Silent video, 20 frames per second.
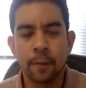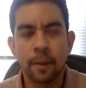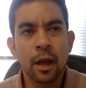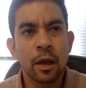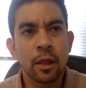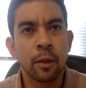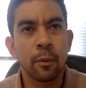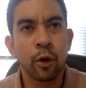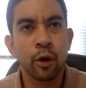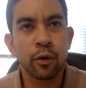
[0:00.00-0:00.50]
Yeah.
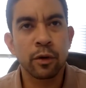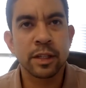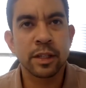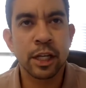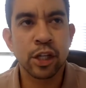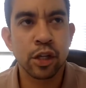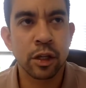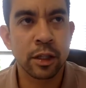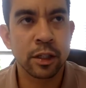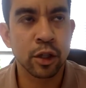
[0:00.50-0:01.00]
The
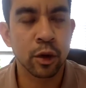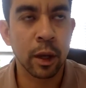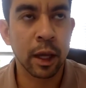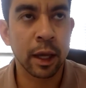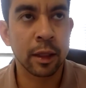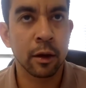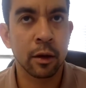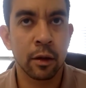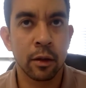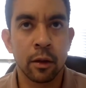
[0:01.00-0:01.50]
motorization, so
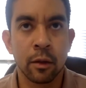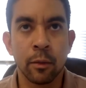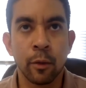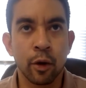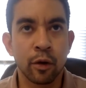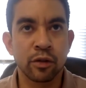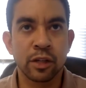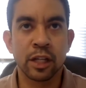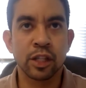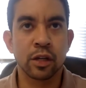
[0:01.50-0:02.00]
like the
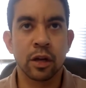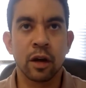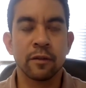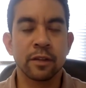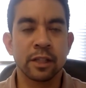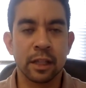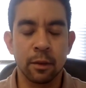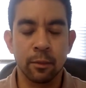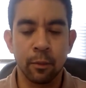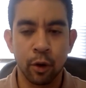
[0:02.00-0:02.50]
motorization,
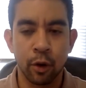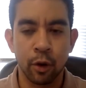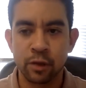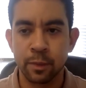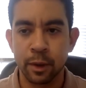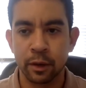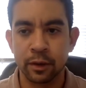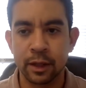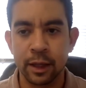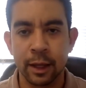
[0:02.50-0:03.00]
obviously the
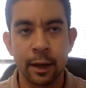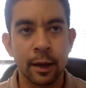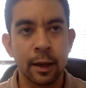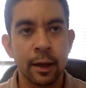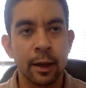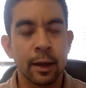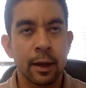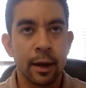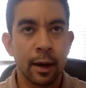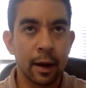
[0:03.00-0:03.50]
motor's built
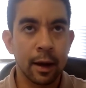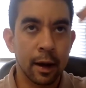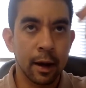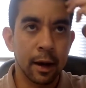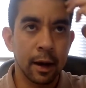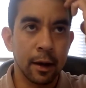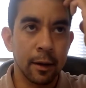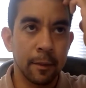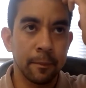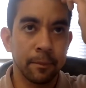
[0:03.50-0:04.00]
in.
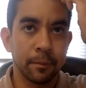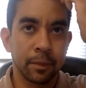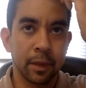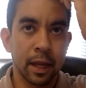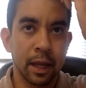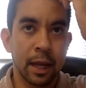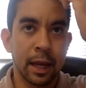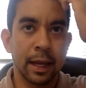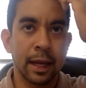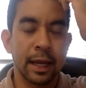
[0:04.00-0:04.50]

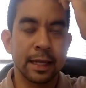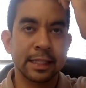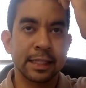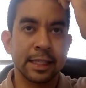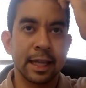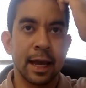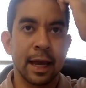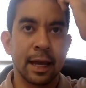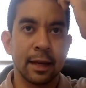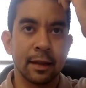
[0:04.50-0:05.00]
And I
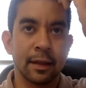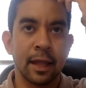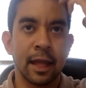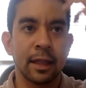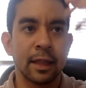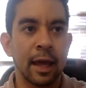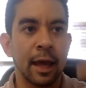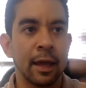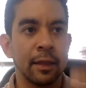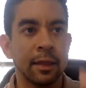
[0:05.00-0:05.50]
guess that
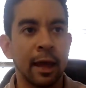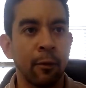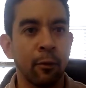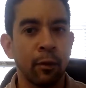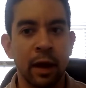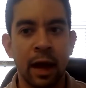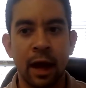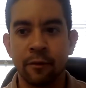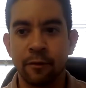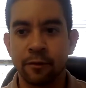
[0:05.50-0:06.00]

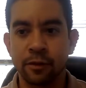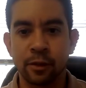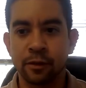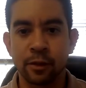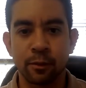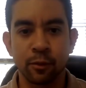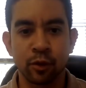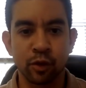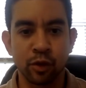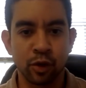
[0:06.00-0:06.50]
would have
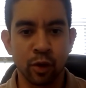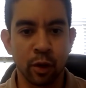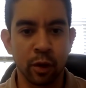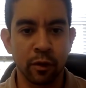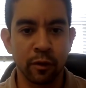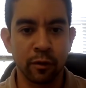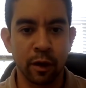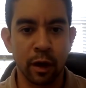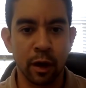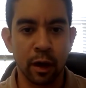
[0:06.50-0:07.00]
some sort
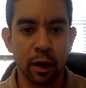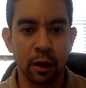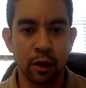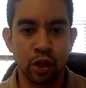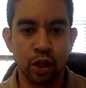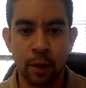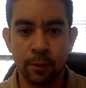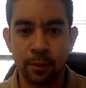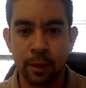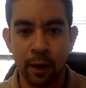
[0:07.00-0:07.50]
of
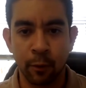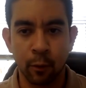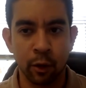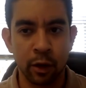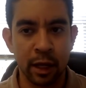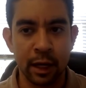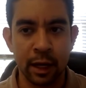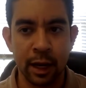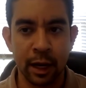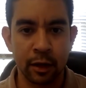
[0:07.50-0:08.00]
chip that would
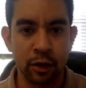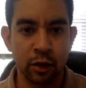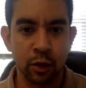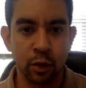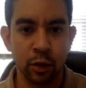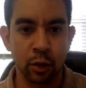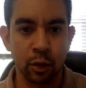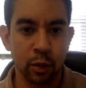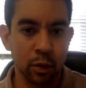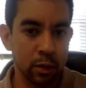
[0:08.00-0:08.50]
connect
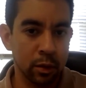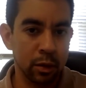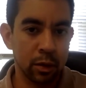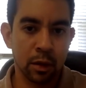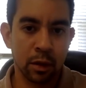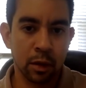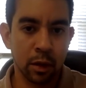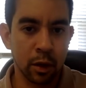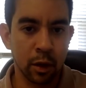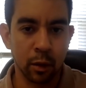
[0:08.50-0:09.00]
to,
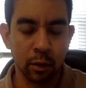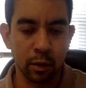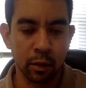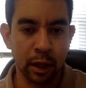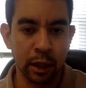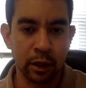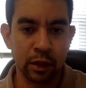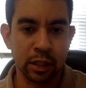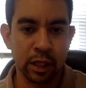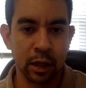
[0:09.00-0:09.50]

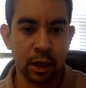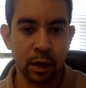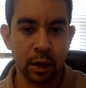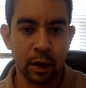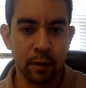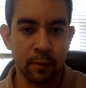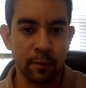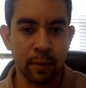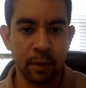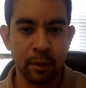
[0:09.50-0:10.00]
like you said,
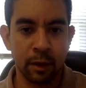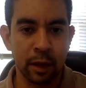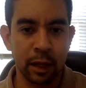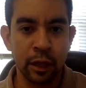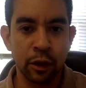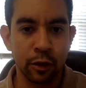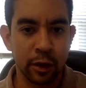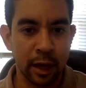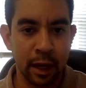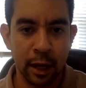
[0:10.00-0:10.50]
maybe
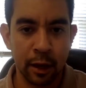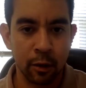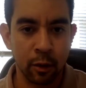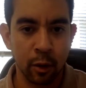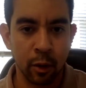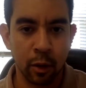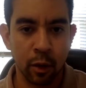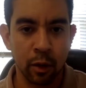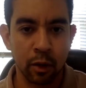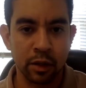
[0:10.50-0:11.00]
Ethernet
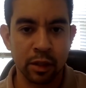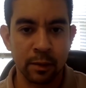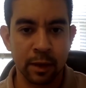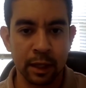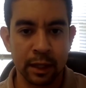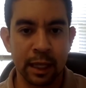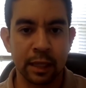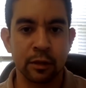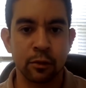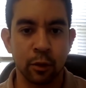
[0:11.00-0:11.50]
or something like
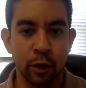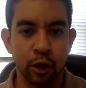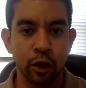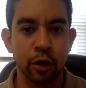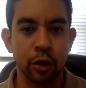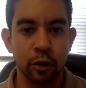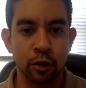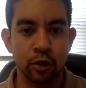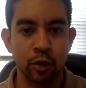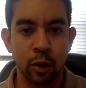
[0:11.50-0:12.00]
that to where you
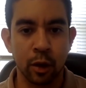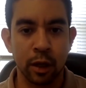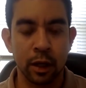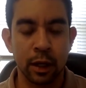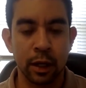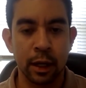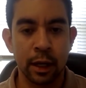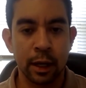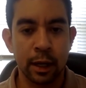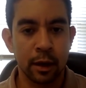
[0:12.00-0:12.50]
can control it.
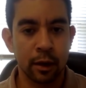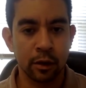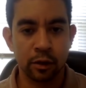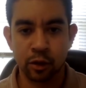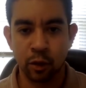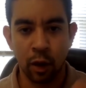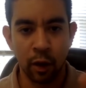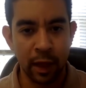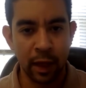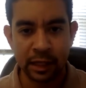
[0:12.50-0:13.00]

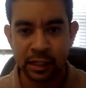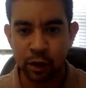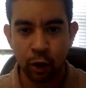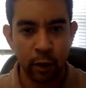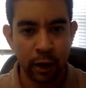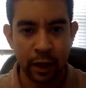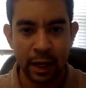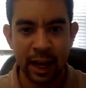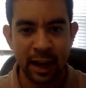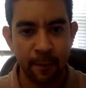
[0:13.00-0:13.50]
So all that's
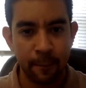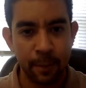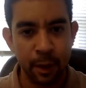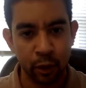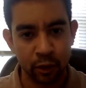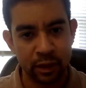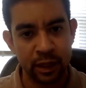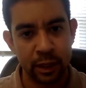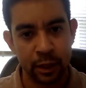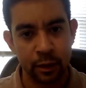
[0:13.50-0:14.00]
already kind of
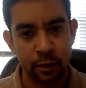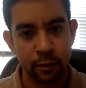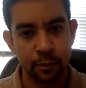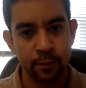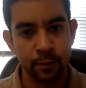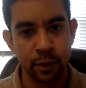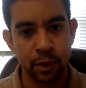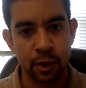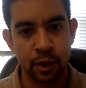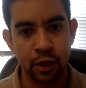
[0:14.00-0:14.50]
built in
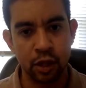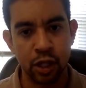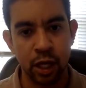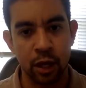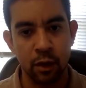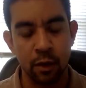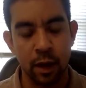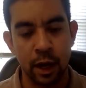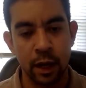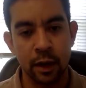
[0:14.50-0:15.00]
to the
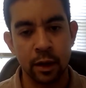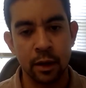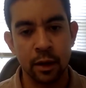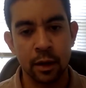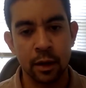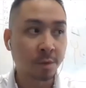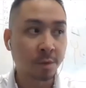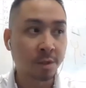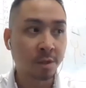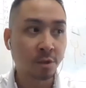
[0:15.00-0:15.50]
shade, right?
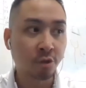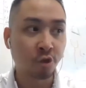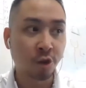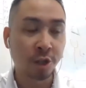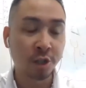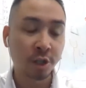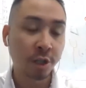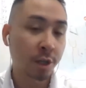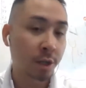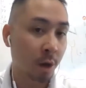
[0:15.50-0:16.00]

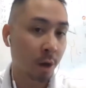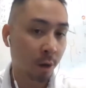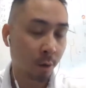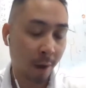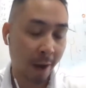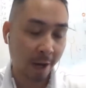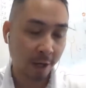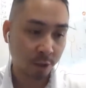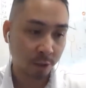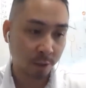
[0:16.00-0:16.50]
Traditionally, no,
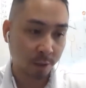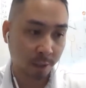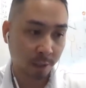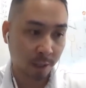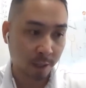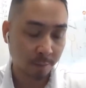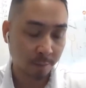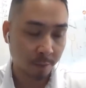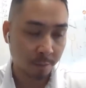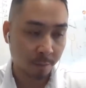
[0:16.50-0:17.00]
actually.
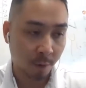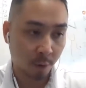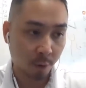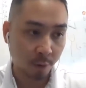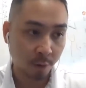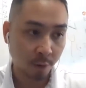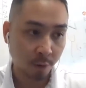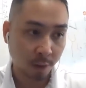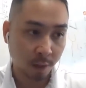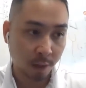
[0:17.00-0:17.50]
The
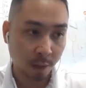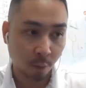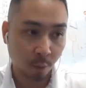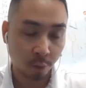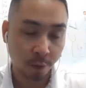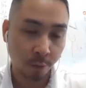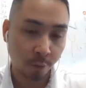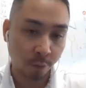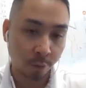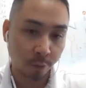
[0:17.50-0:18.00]
motor
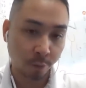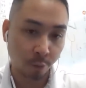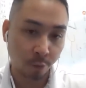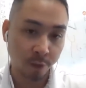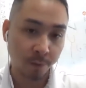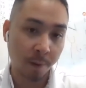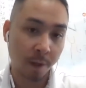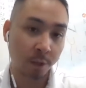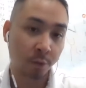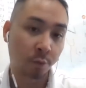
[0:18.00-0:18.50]
only will
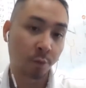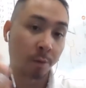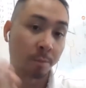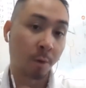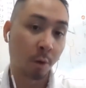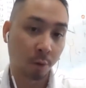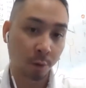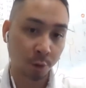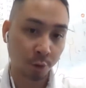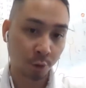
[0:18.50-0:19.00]
respond to remote
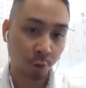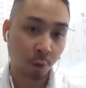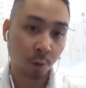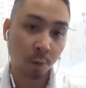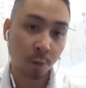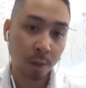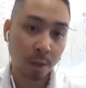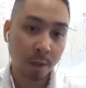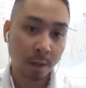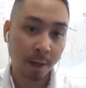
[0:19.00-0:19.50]
control.
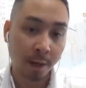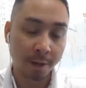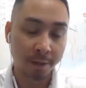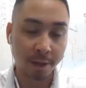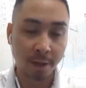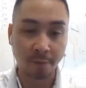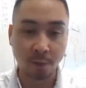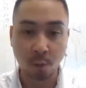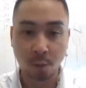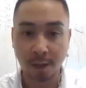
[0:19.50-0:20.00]
And then
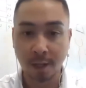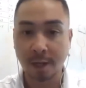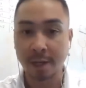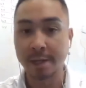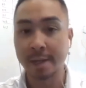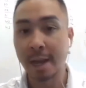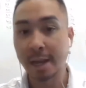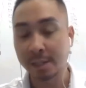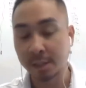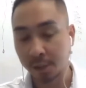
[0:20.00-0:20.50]
if you want to
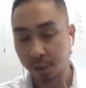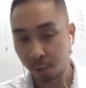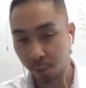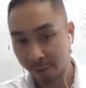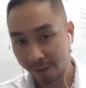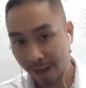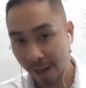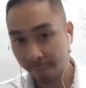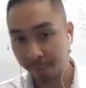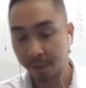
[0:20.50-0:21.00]
connect it to an
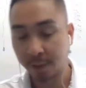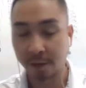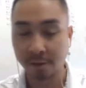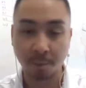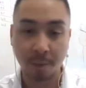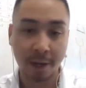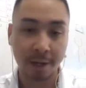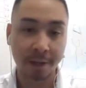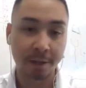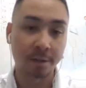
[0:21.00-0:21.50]
app, then you have to
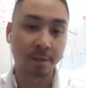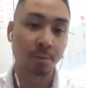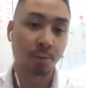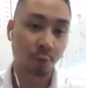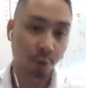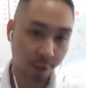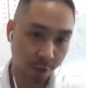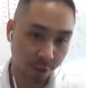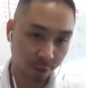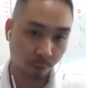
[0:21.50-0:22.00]
buy another
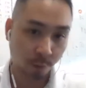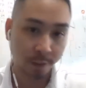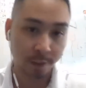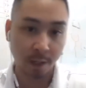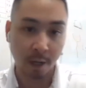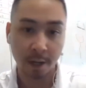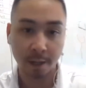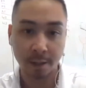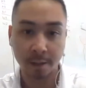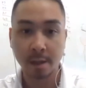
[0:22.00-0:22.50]
bridge or
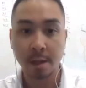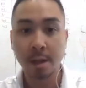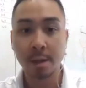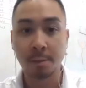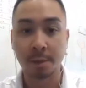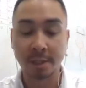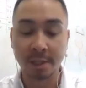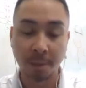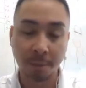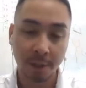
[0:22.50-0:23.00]
whatnot.
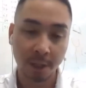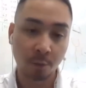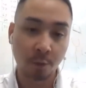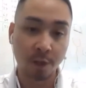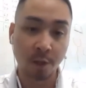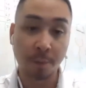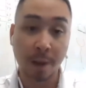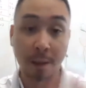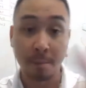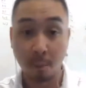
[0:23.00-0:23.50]
But typically when you
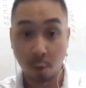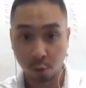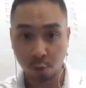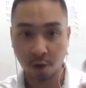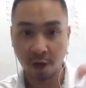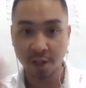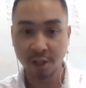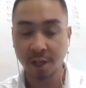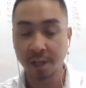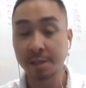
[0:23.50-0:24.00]
buy
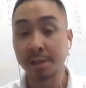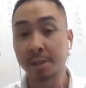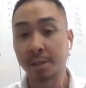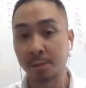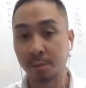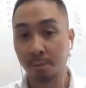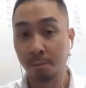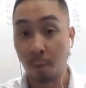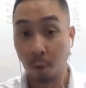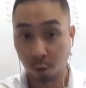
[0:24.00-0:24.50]
motorized shades, it's
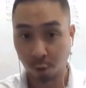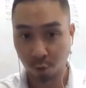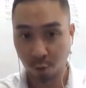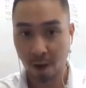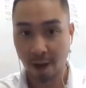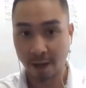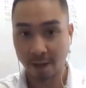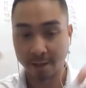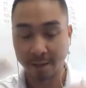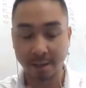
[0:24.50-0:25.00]

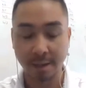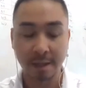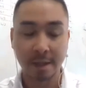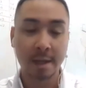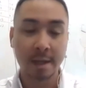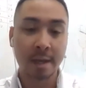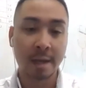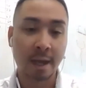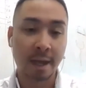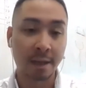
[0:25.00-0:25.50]
motorized.
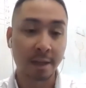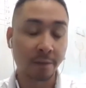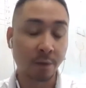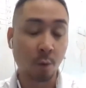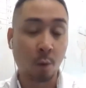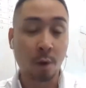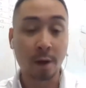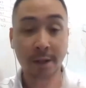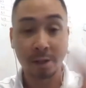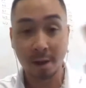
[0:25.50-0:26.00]
And if you
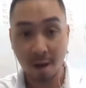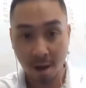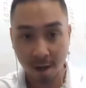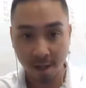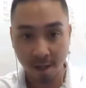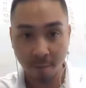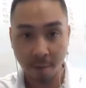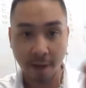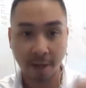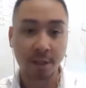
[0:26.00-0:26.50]
want it
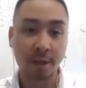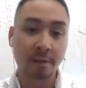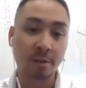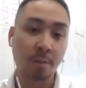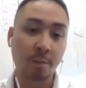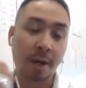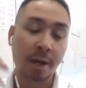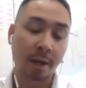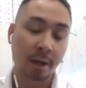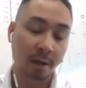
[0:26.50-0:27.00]
automated, you have to
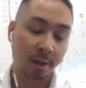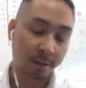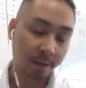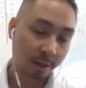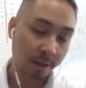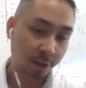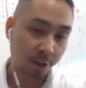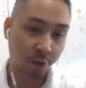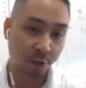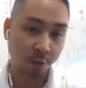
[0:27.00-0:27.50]
buy an
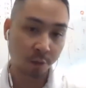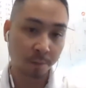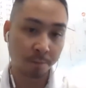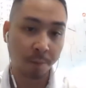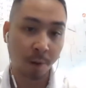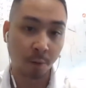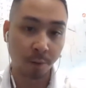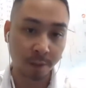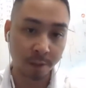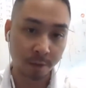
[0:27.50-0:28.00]
additional
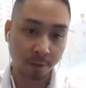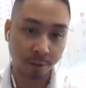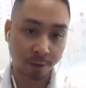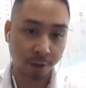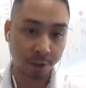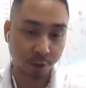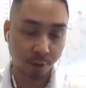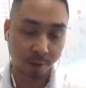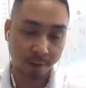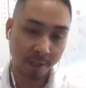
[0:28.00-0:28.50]
component or
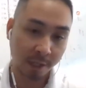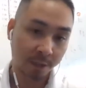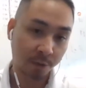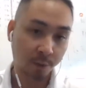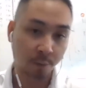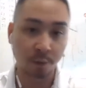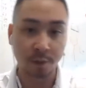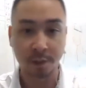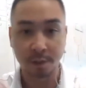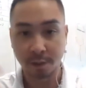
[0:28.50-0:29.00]
additional accessory,
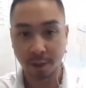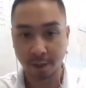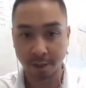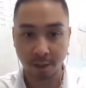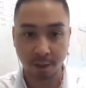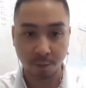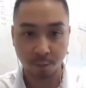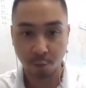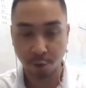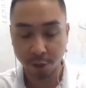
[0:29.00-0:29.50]
which is like
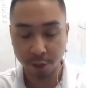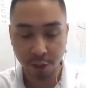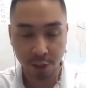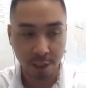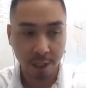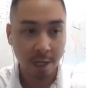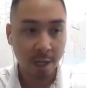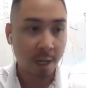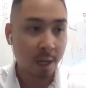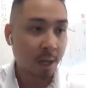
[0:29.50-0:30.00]
another bridge.
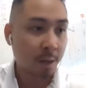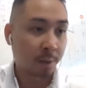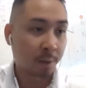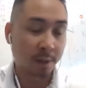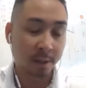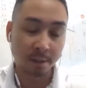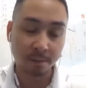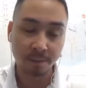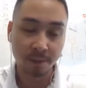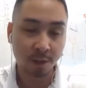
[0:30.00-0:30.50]
But
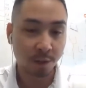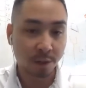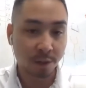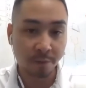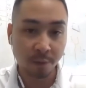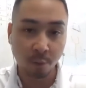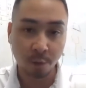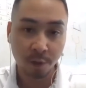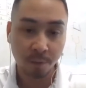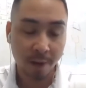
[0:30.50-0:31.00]
even
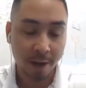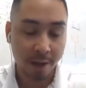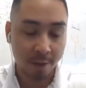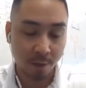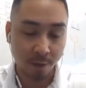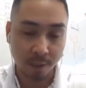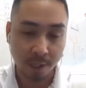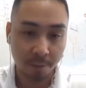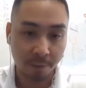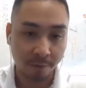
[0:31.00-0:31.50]
when you buy
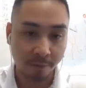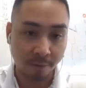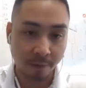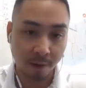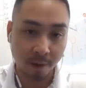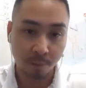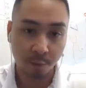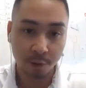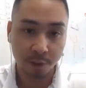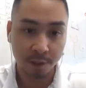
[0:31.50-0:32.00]
those type
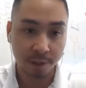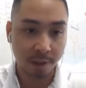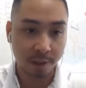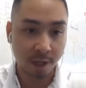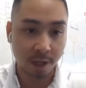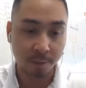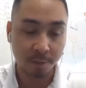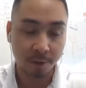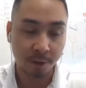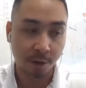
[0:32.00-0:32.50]
of bridges and
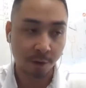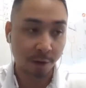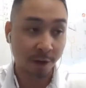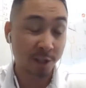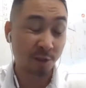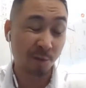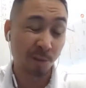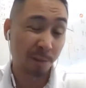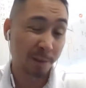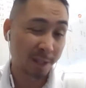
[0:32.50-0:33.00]
hubs, they're
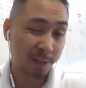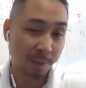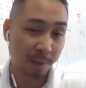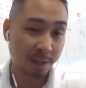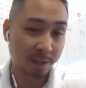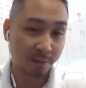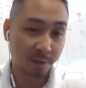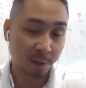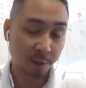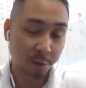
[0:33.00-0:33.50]
extremely
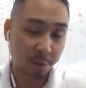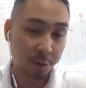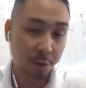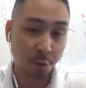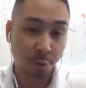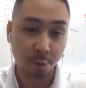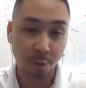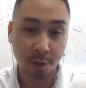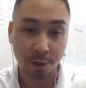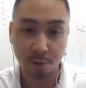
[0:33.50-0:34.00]
expensive, another
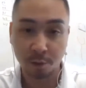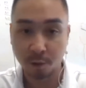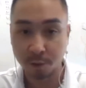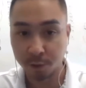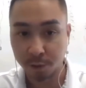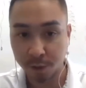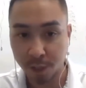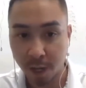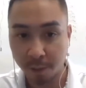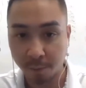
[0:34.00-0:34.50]
$200-$300 on
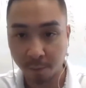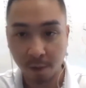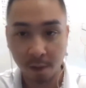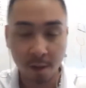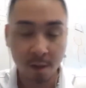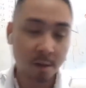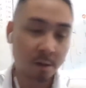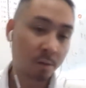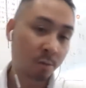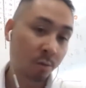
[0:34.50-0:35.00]
top,
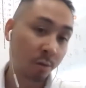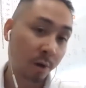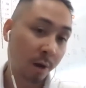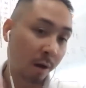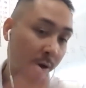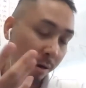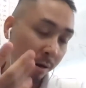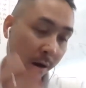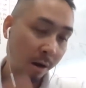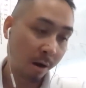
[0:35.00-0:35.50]
where
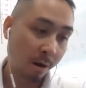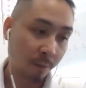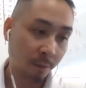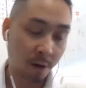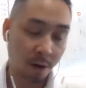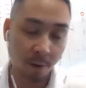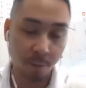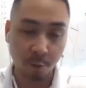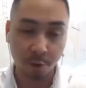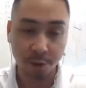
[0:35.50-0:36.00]

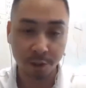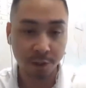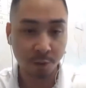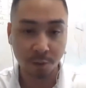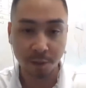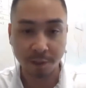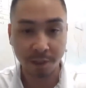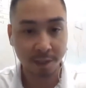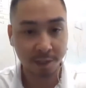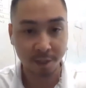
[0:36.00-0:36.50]
our bridge is only
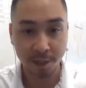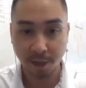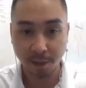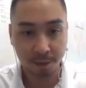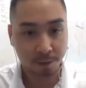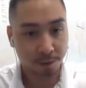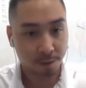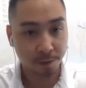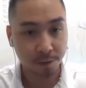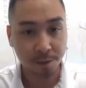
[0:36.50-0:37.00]

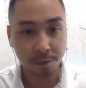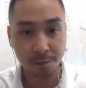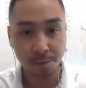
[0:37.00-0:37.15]
$69.